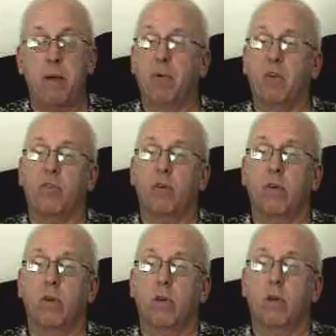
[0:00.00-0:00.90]

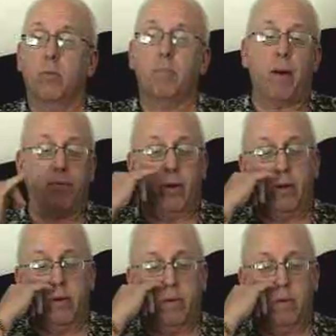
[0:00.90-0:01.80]
Fatimas,
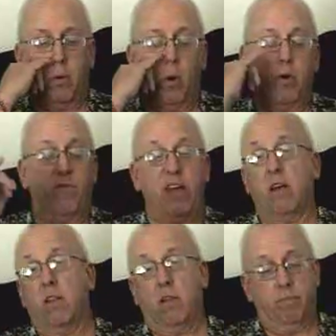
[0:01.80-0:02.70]
pepsodent,
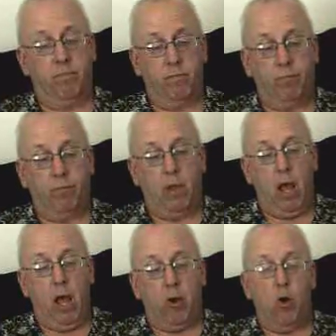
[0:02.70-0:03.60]
or veal,
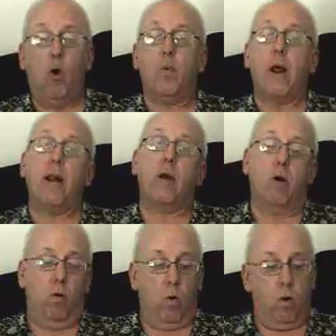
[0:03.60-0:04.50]
no
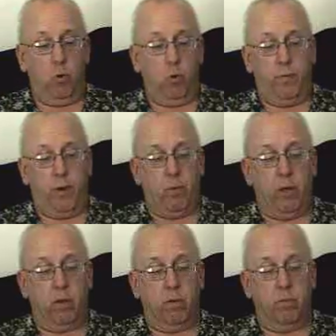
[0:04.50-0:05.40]
radio or
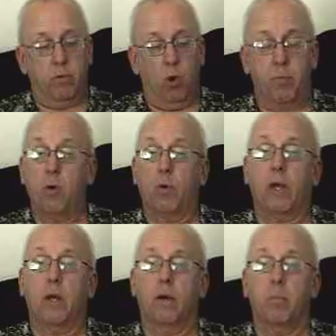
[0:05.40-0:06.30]
movie reel,
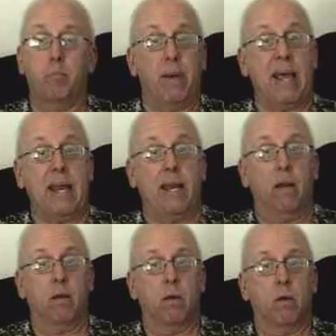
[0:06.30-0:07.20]
no Buick,
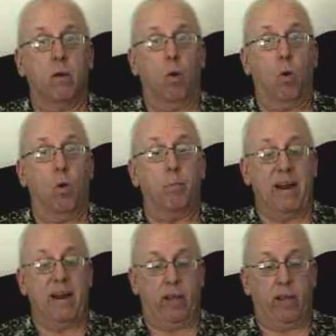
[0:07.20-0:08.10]
Bean,
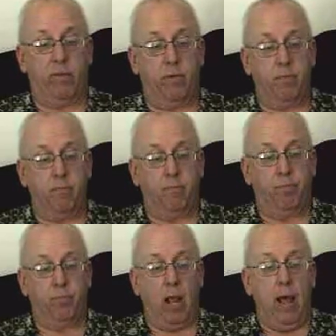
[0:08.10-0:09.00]
or Bendix,
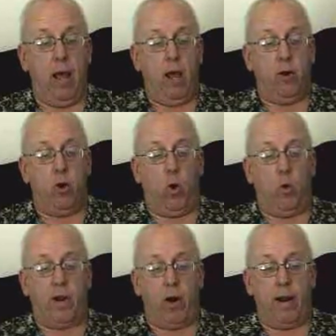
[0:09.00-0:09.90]

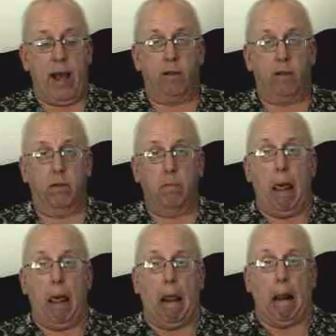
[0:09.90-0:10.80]
no
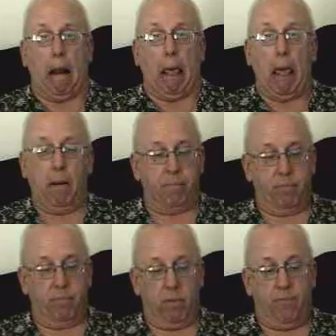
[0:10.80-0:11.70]
pterodactyl,
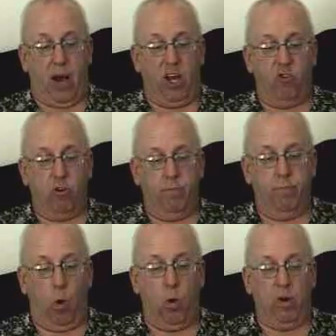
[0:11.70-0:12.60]

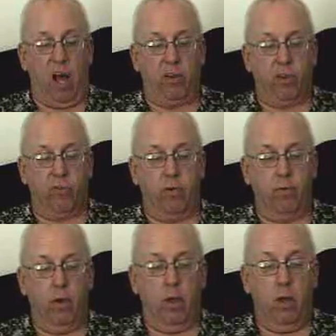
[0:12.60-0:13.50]
fudge, or
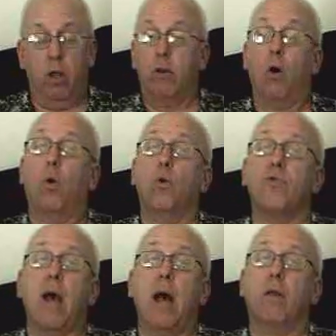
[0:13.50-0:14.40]
Lux,
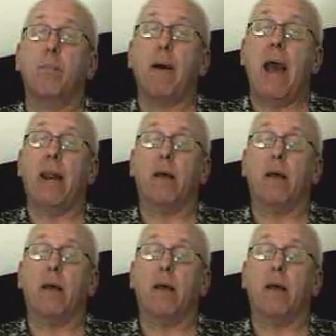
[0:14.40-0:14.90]
no Sal